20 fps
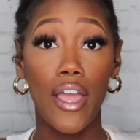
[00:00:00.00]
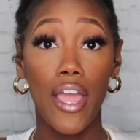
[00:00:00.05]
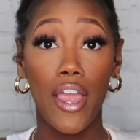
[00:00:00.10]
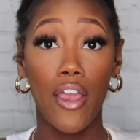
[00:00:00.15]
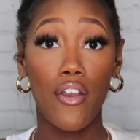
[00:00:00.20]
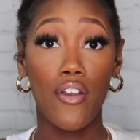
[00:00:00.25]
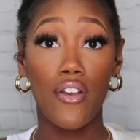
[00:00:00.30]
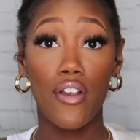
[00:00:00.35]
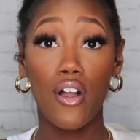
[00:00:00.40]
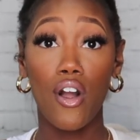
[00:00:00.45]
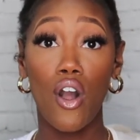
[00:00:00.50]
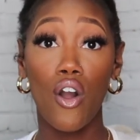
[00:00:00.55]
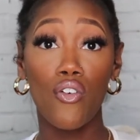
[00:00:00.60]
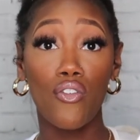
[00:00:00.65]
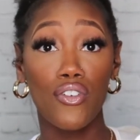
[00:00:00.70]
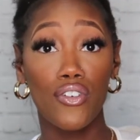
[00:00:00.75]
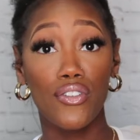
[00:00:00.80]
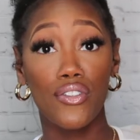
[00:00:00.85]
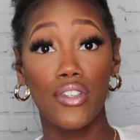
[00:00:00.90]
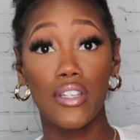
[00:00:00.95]
area
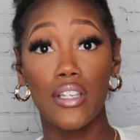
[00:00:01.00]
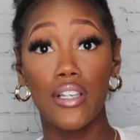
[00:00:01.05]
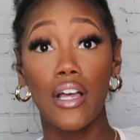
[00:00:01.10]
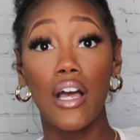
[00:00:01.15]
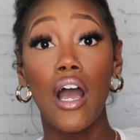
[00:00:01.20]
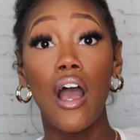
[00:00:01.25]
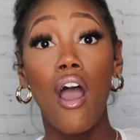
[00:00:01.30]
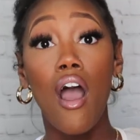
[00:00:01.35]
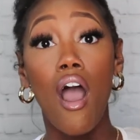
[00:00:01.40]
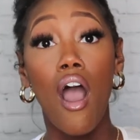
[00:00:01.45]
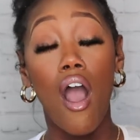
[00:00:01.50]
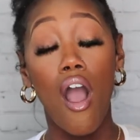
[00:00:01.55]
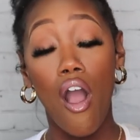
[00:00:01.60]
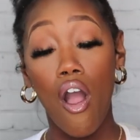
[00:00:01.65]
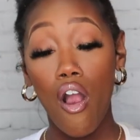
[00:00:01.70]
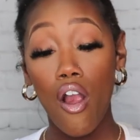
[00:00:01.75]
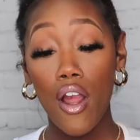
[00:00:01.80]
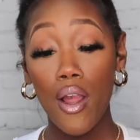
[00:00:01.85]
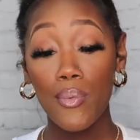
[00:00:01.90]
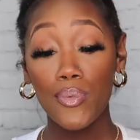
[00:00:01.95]
over the
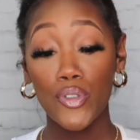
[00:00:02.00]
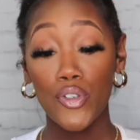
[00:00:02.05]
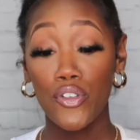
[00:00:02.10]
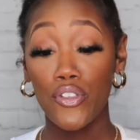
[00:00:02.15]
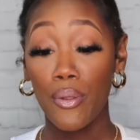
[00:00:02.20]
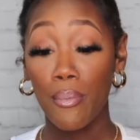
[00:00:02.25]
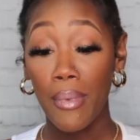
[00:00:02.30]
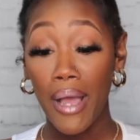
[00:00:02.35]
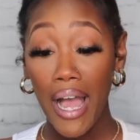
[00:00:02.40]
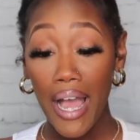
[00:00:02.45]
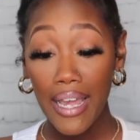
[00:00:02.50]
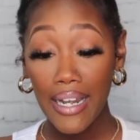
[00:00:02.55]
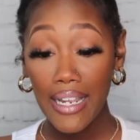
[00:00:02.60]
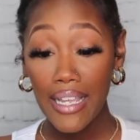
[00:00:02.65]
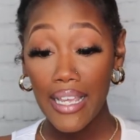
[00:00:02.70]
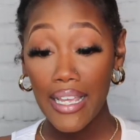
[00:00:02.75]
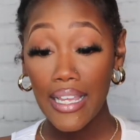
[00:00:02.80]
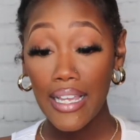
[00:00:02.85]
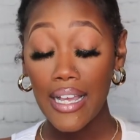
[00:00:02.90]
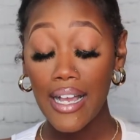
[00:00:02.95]
arms or the
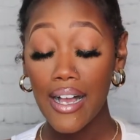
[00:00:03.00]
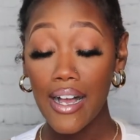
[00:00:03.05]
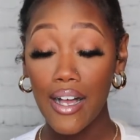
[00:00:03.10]
body.